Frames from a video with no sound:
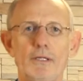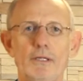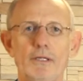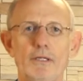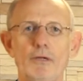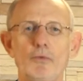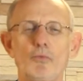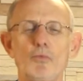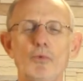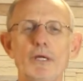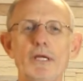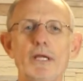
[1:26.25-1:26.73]

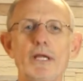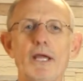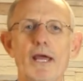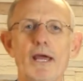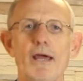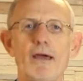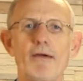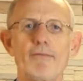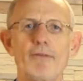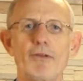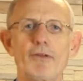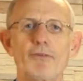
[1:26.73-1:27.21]
then we
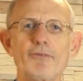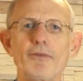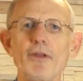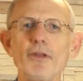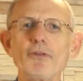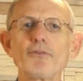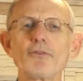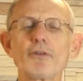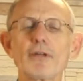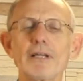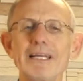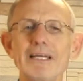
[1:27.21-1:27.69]
have
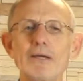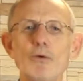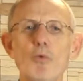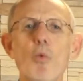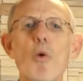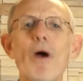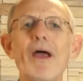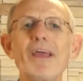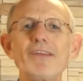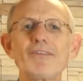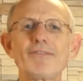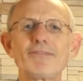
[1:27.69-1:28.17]
essentially
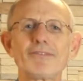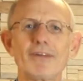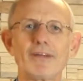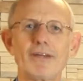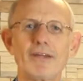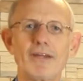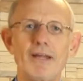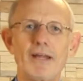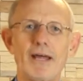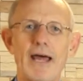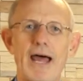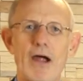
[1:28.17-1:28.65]

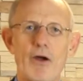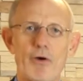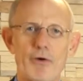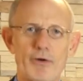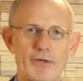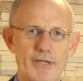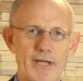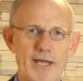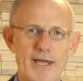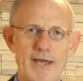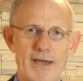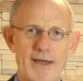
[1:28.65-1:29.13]
wasted our
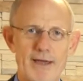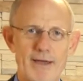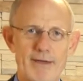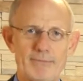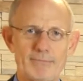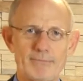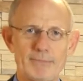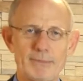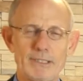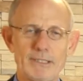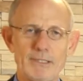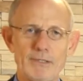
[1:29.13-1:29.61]

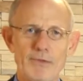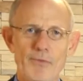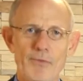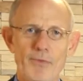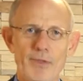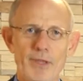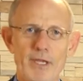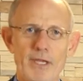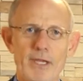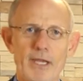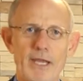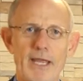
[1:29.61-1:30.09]
time
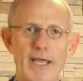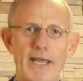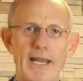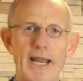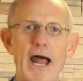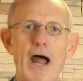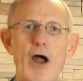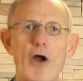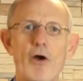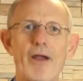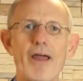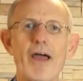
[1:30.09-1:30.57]
and
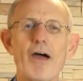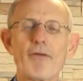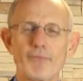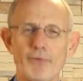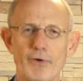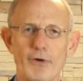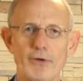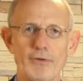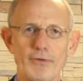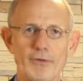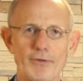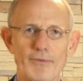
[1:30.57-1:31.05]
our
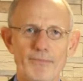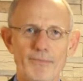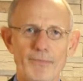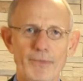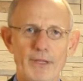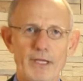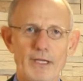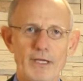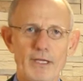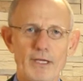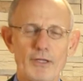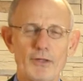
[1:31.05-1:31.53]
effort
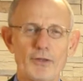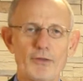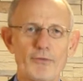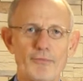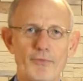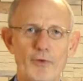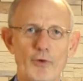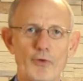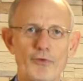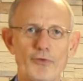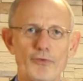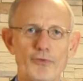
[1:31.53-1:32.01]
in the
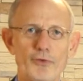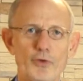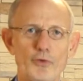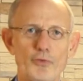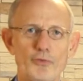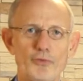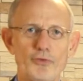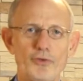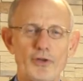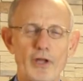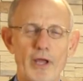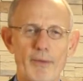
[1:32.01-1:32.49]
first 2
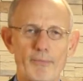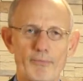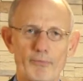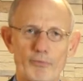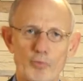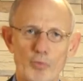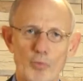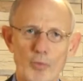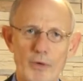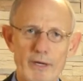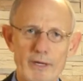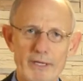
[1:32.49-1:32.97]

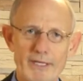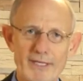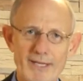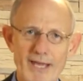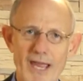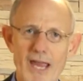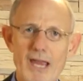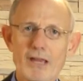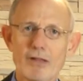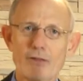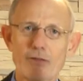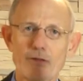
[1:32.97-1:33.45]
steps. We
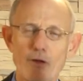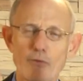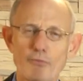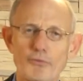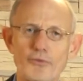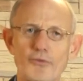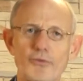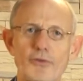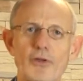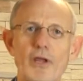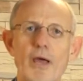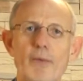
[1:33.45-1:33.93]
take
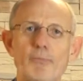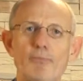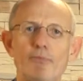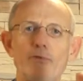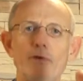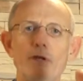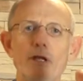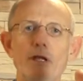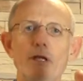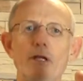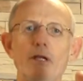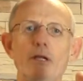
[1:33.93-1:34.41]
those
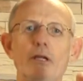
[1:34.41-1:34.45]
steps